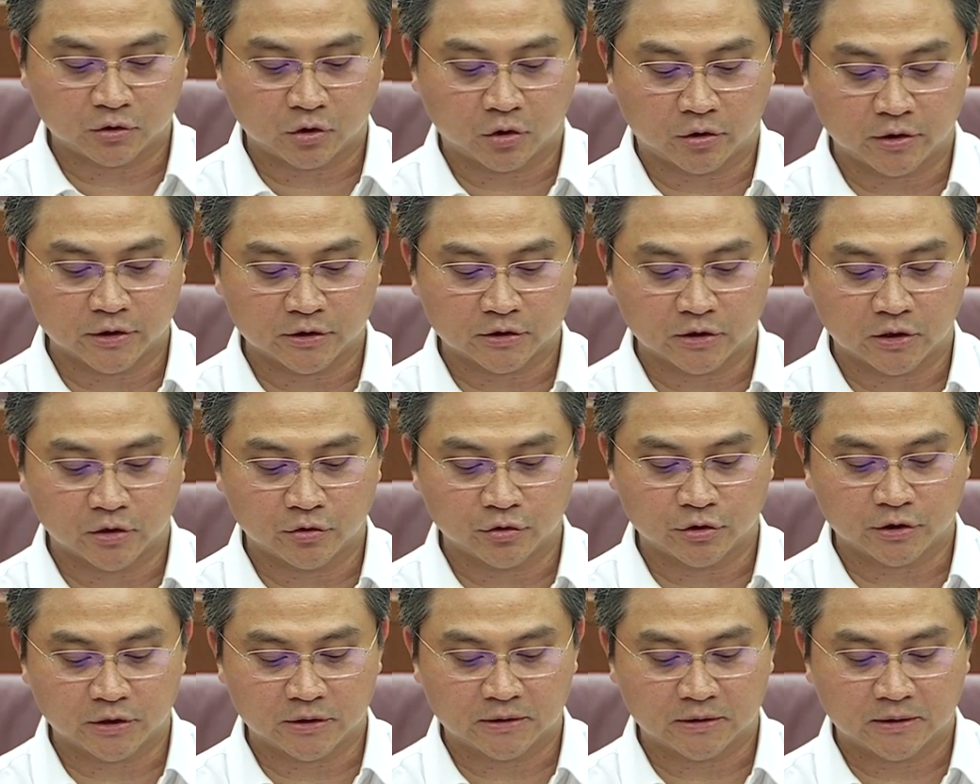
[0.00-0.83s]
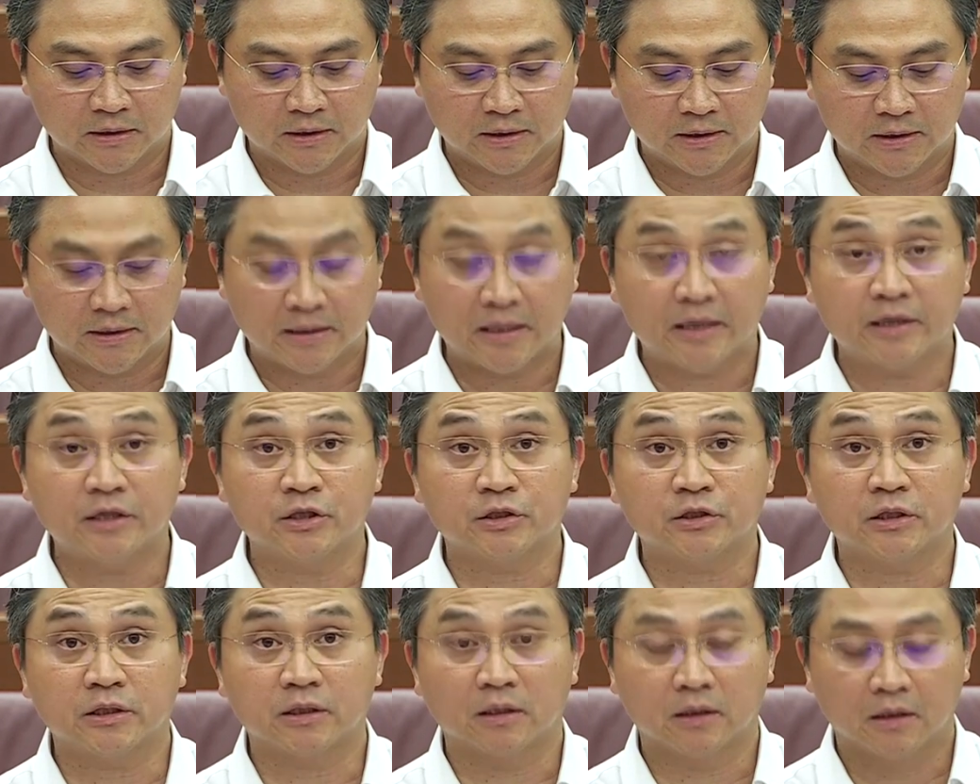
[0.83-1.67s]
storage solutions in
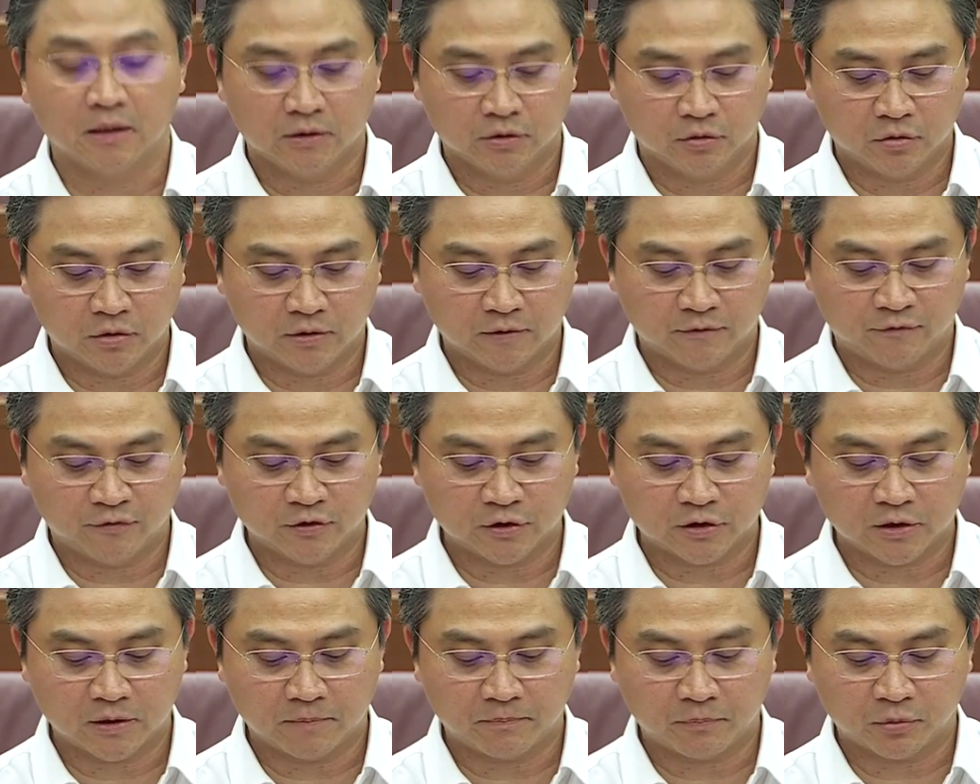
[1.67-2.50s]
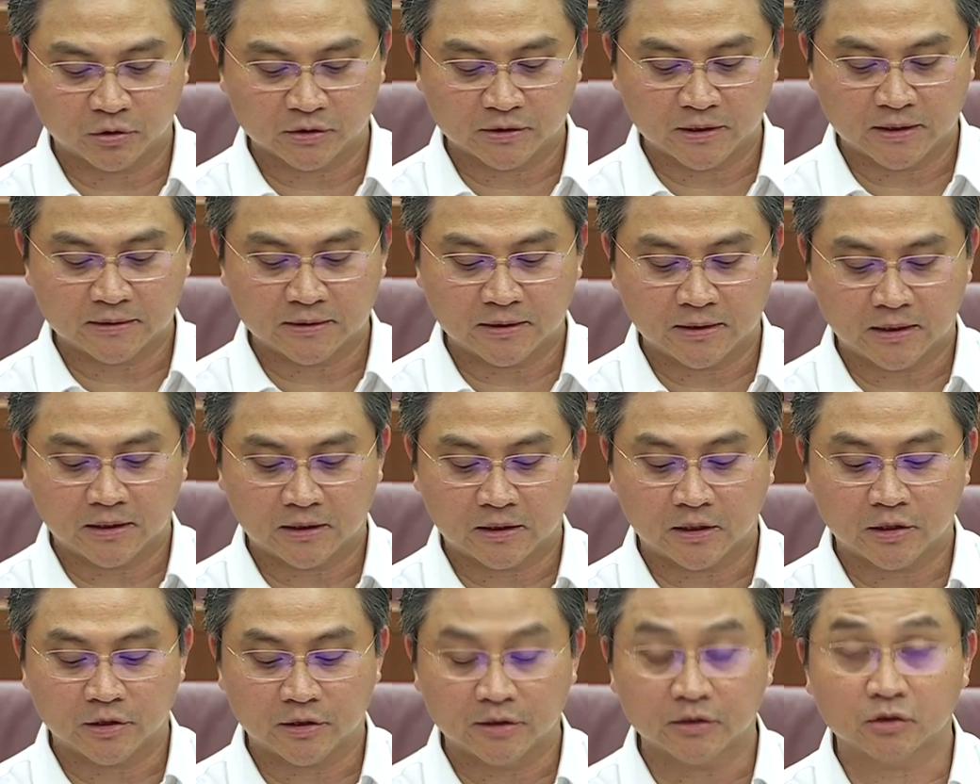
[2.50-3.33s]
addition to the efficient processing
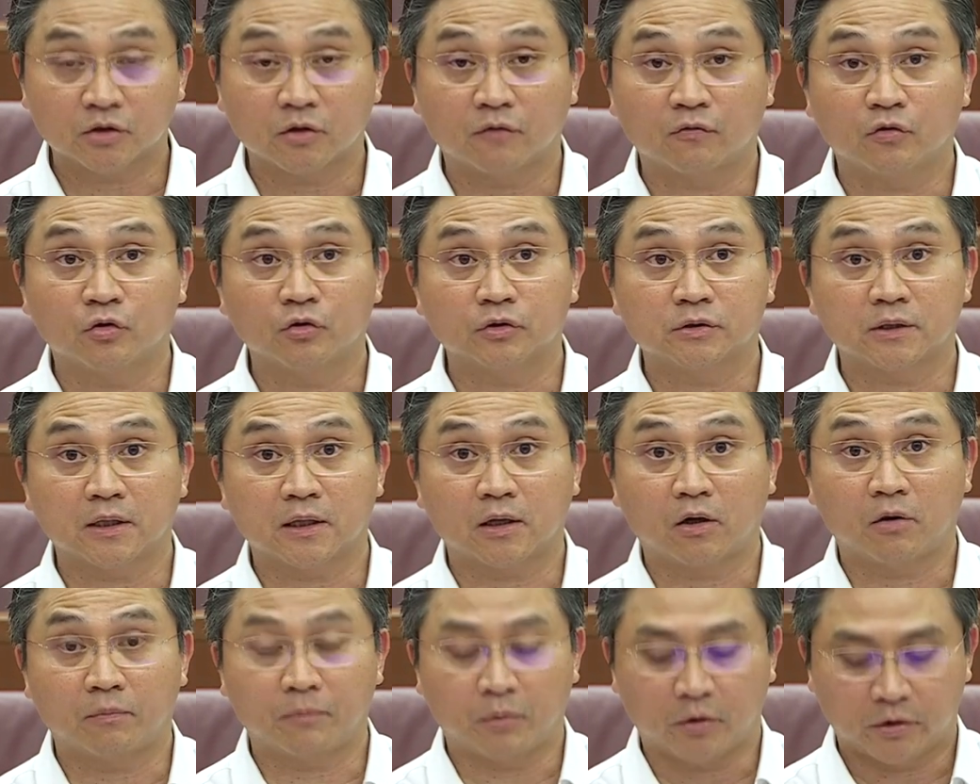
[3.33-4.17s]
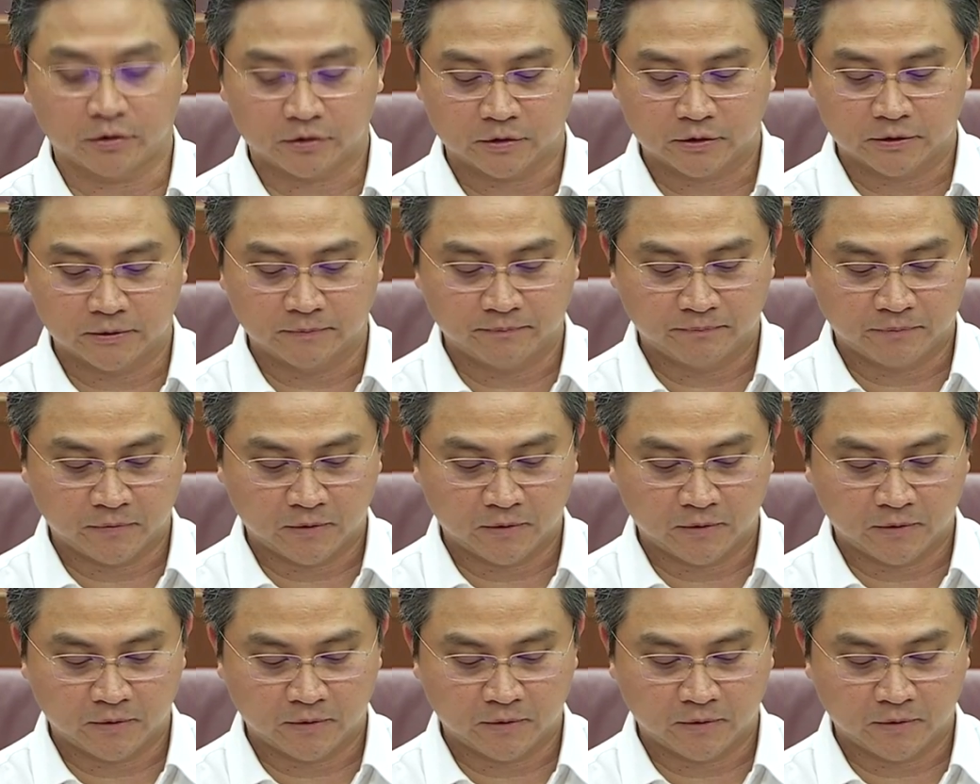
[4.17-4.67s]
and clearance of goods at our ports.